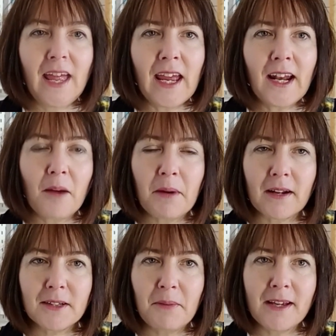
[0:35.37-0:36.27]
In our
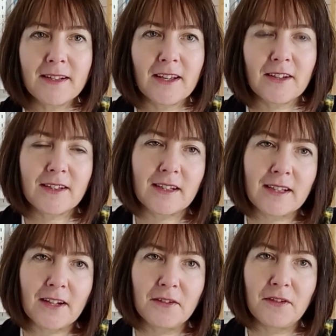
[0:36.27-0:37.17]
Back to Basics
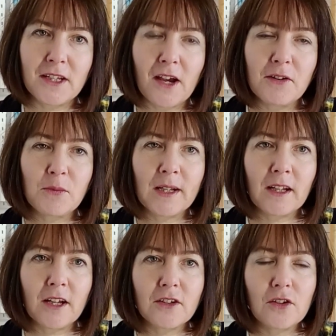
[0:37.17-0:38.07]
set of videos, we'd
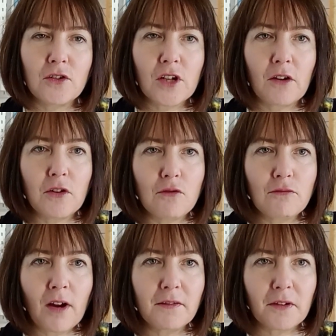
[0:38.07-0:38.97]
like to show you
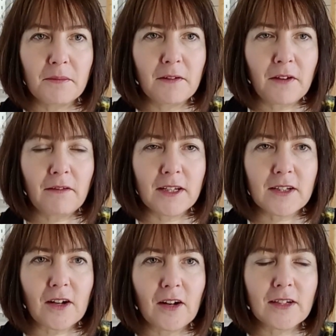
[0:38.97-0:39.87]
right from the very
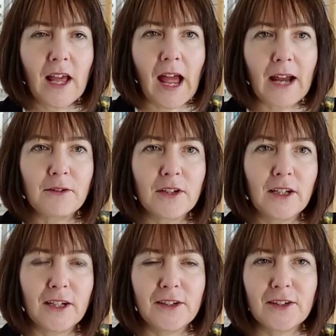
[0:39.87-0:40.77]
start how to
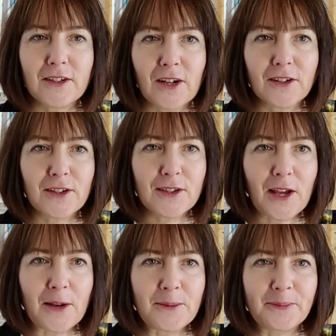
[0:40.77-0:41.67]
learn to start to
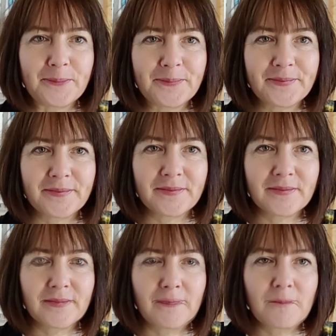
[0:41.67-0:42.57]
sew.
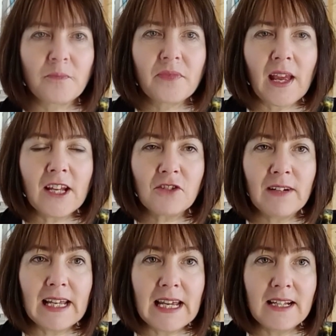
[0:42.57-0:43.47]
It's
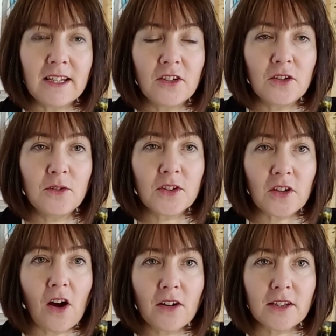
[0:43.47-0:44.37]
really easy to
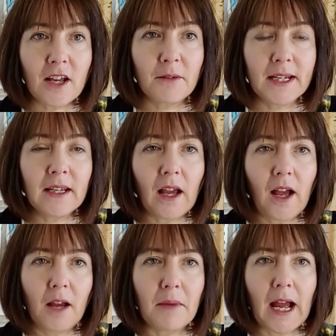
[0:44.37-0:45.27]
start sewing
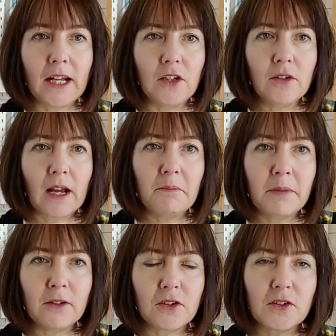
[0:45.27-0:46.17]
um, and you can
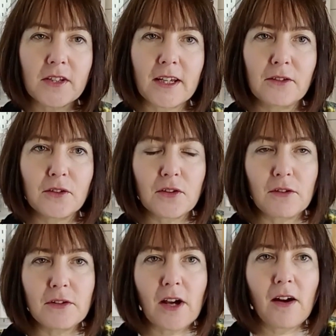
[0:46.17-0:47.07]
build your skills
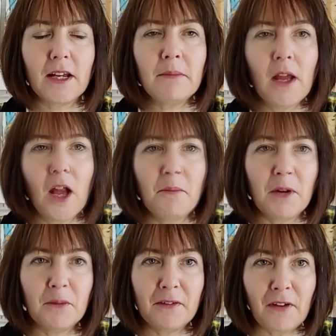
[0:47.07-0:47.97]
through time,
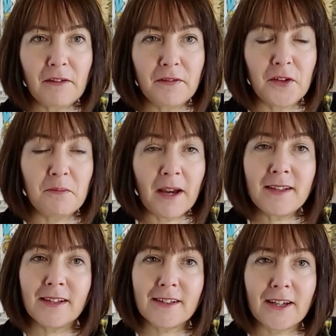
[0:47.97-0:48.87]
but with very few
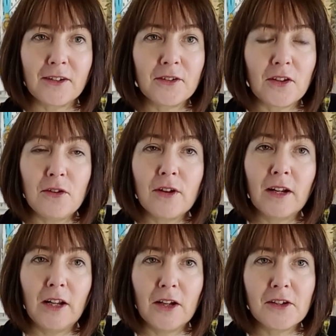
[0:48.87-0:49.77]
basic skills, you
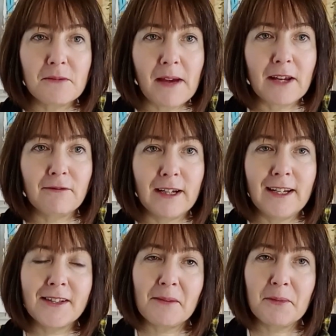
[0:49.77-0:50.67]
can learn to make
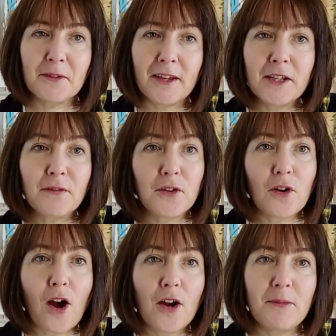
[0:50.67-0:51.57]
really simple things for
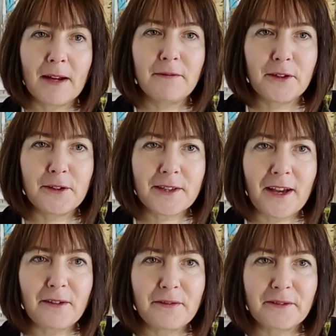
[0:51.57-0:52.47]
your home and for
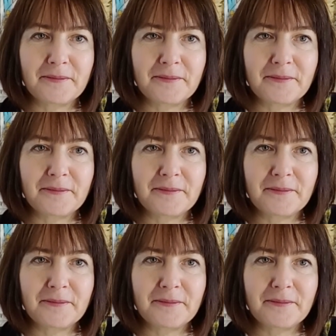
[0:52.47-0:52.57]
yourself.